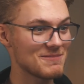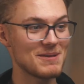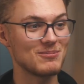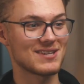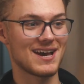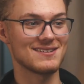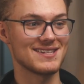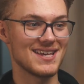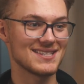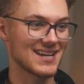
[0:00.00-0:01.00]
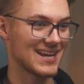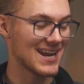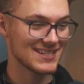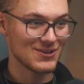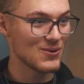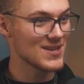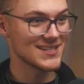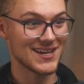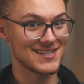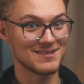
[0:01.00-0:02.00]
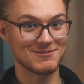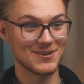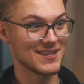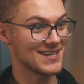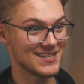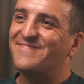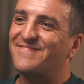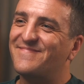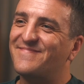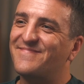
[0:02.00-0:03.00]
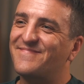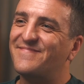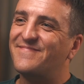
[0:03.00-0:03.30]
people's houses, collected all these items worth a ton of money.